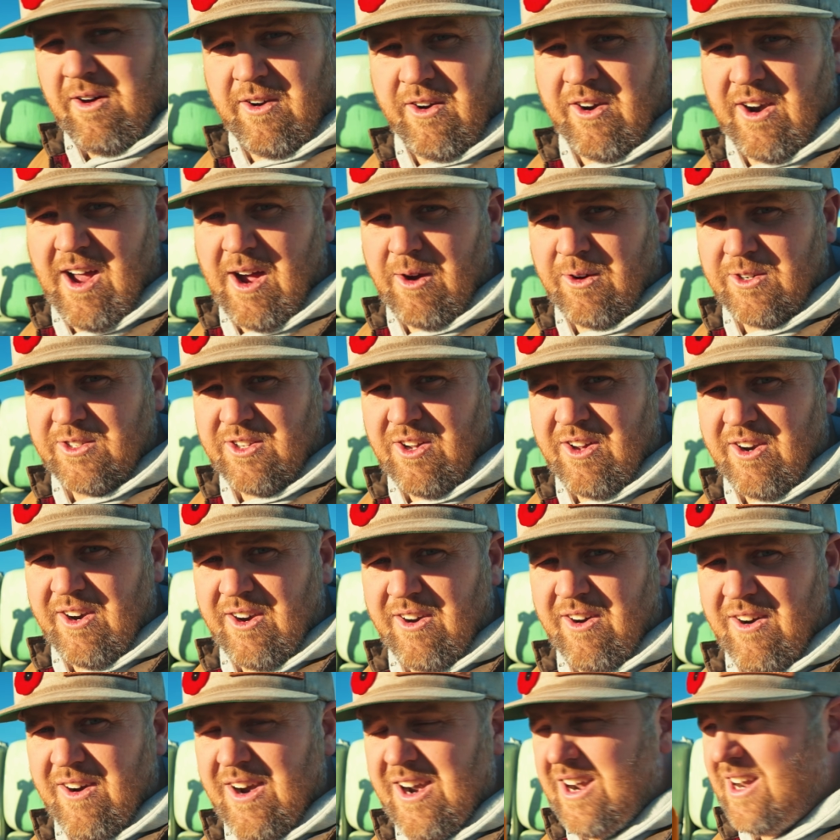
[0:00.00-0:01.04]
hundred hours on it
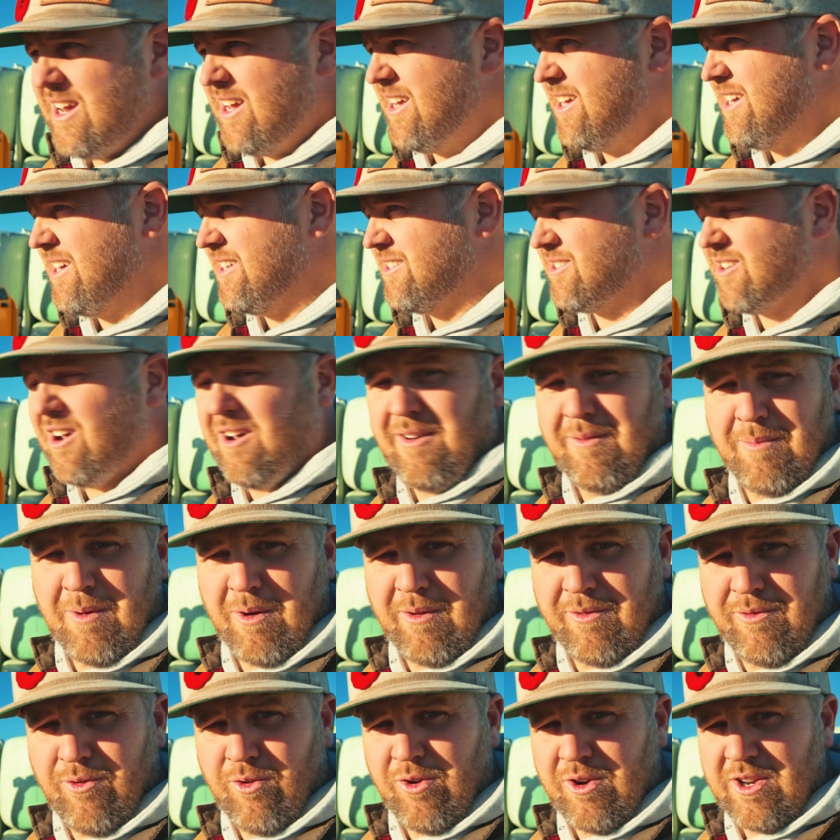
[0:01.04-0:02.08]
already. It's got
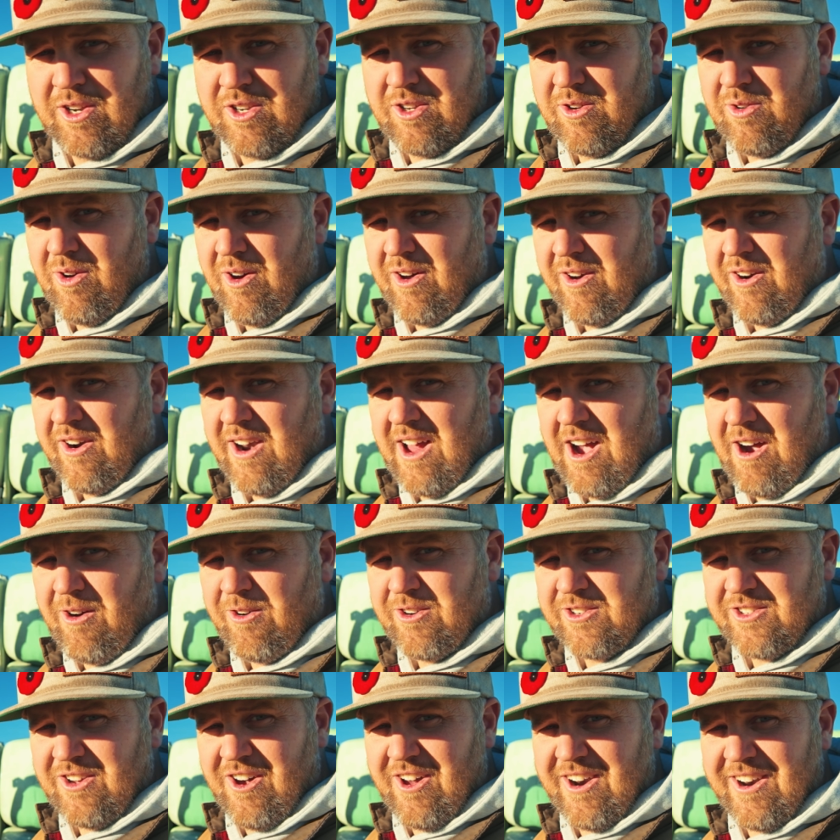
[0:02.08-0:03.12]
about 4,200
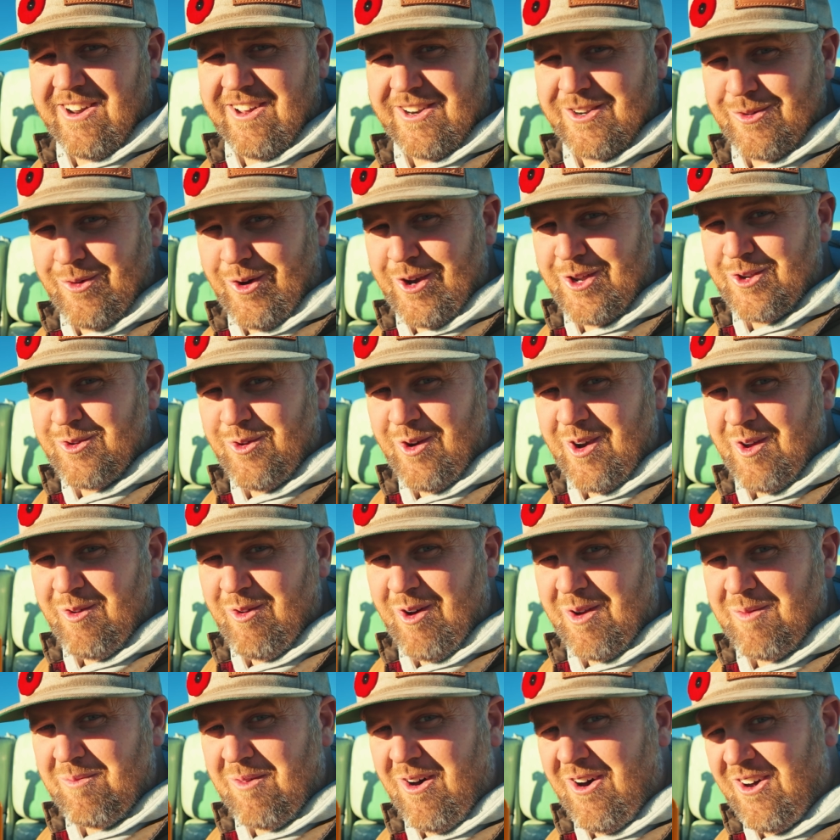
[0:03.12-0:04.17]
hours on it, a
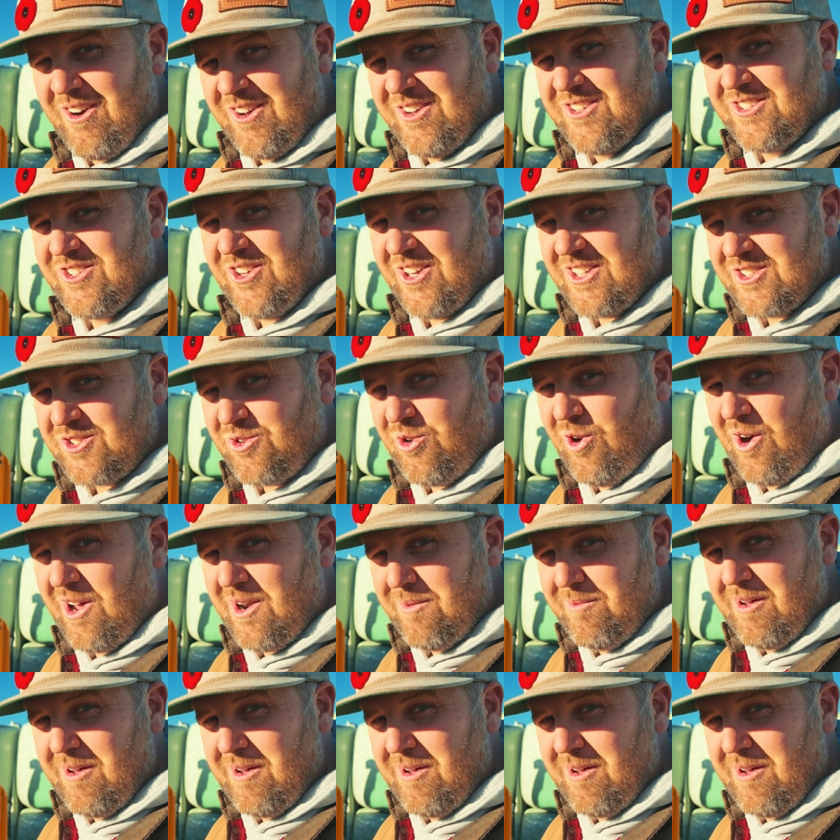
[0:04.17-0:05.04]
2021 model, so it's quite